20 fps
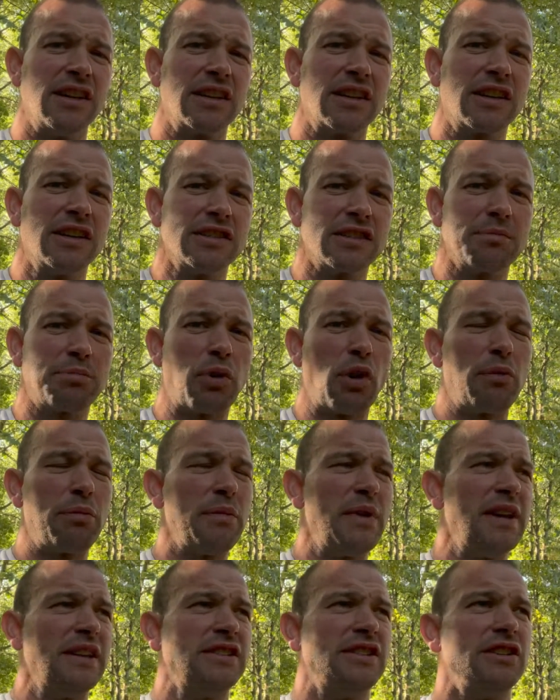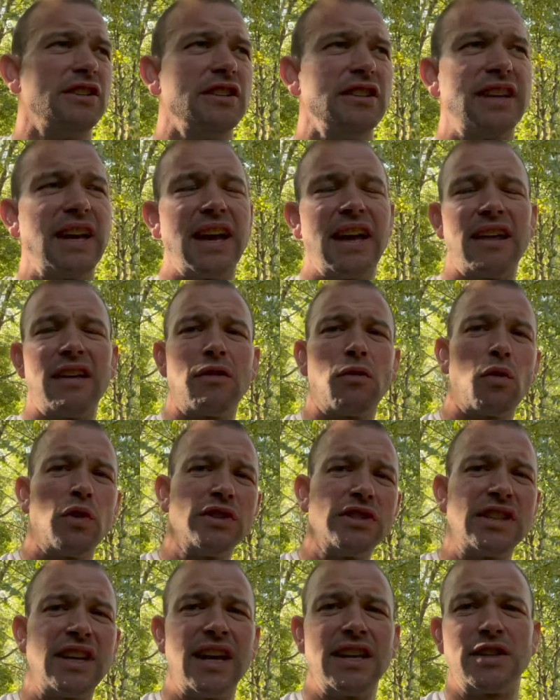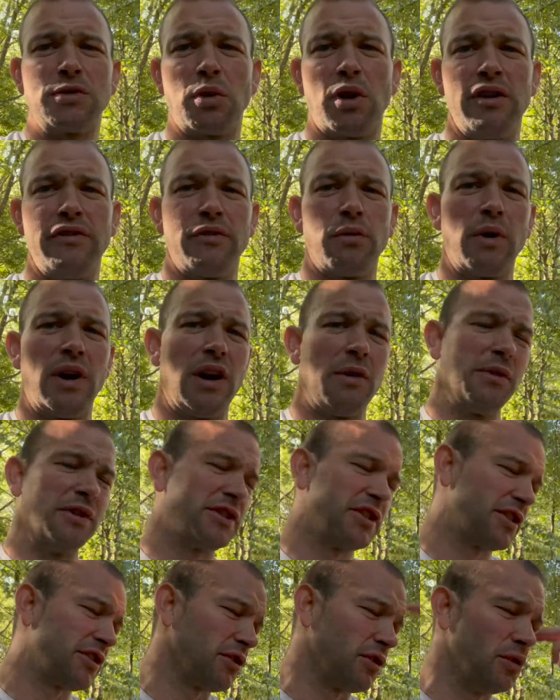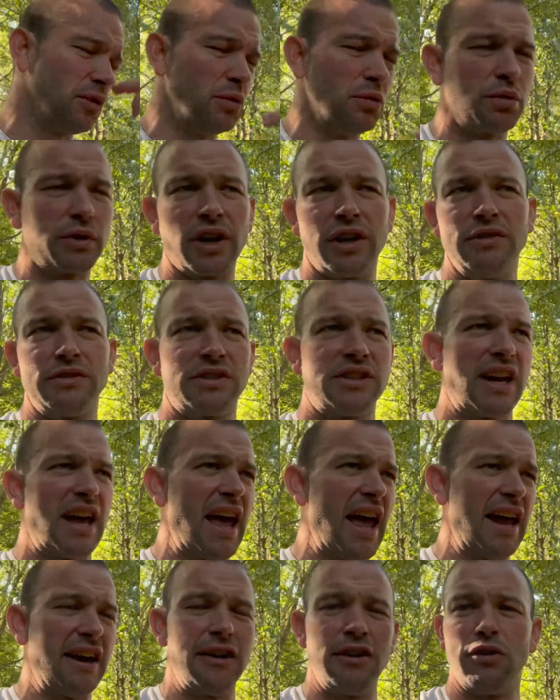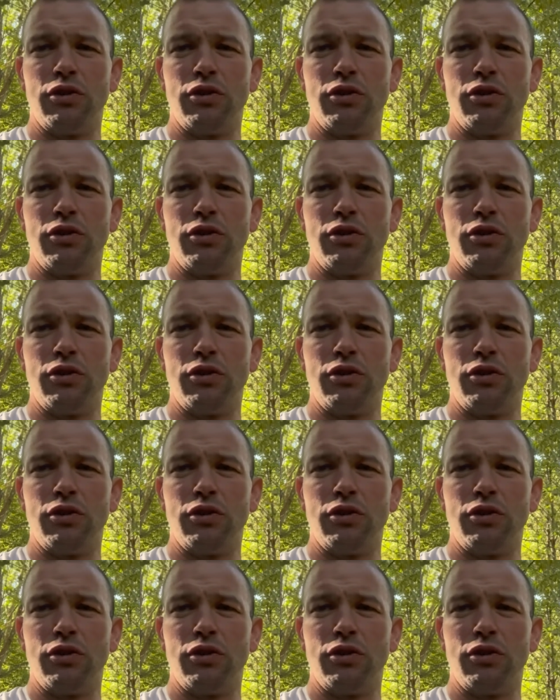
Because the problem is once you get into overwhelm, it just all goes in your head and it all